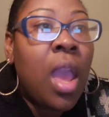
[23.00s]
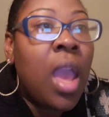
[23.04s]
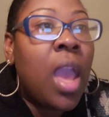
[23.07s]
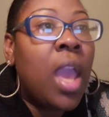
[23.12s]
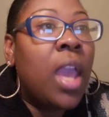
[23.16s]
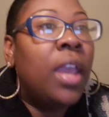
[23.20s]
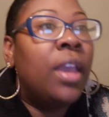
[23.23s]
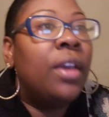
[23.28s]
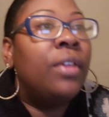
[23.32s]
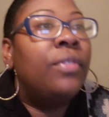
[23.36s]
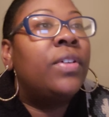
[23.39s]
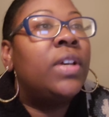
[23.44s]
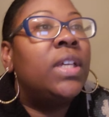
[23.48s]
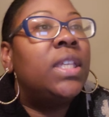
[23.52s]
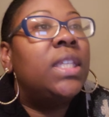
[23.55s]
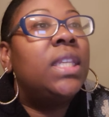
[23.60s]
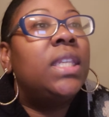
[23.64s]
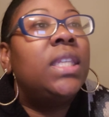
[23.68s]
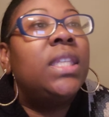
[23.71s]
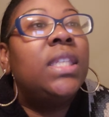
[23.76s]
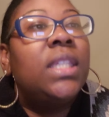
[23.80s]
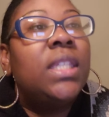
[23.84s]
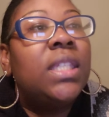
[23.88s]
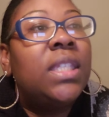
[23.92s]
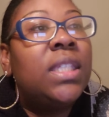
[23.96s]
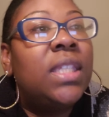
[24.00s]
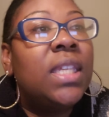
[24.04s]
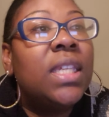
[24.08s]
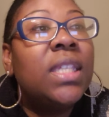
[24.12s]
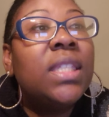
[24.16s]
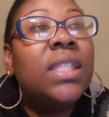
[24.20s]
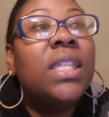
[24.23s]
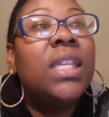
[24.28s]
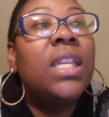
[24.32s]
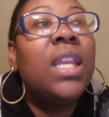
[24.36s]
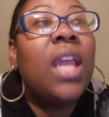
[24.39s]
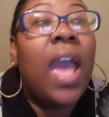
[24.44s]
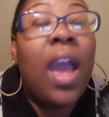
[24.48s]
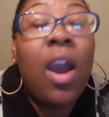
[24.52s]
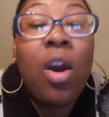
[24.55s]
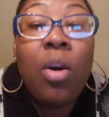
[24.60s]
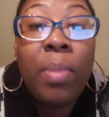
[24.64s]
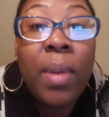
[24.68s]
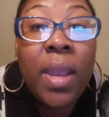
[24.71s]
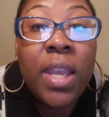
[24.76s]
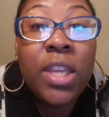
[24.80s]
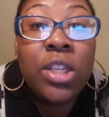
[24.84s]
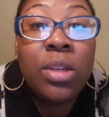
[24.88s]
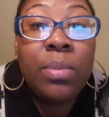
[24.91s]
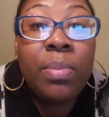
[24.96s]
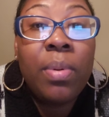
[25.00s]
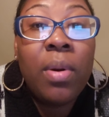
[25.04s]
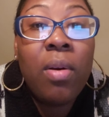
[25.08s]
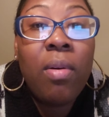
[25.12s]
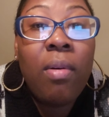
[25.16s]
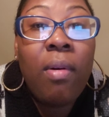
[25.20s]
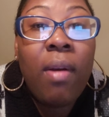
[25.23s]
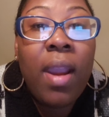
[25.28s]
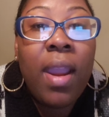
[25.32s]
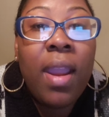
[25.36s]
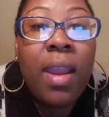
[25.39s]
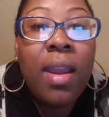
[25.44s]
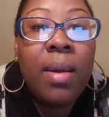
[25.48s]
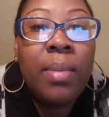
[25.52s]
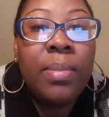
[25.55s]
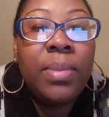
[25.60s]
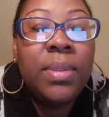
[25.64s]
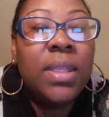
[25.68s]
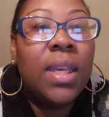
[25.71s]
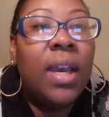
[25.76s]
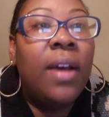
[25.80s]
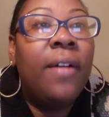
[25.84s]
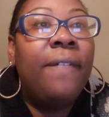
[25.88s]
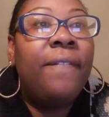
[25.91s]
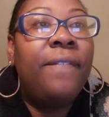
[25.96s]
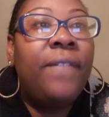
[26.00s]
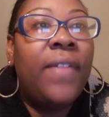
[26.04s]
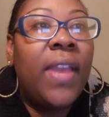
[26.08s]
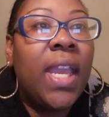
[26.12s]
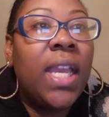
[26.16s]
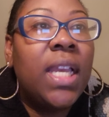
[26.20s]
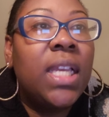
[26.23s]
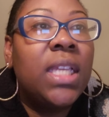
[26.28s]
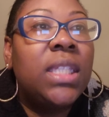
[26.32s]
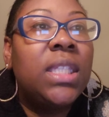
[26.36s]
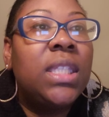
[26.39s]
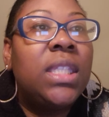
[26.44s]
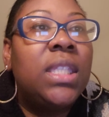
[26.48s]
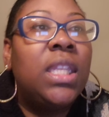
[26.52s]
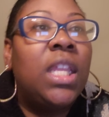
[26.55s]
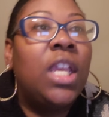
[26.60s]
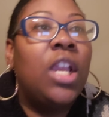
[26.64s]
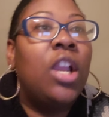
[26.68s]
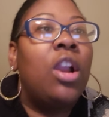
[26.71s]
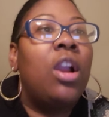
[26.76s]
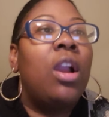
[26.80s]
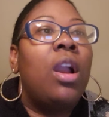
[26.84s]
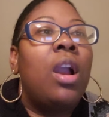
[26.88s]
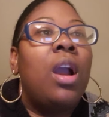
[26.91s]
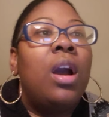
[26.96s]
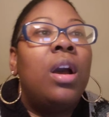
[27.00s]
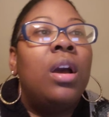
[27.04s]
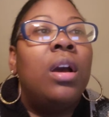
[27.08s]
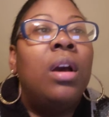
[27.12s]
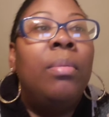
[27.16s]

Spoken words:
if consistent outpatient programs affects their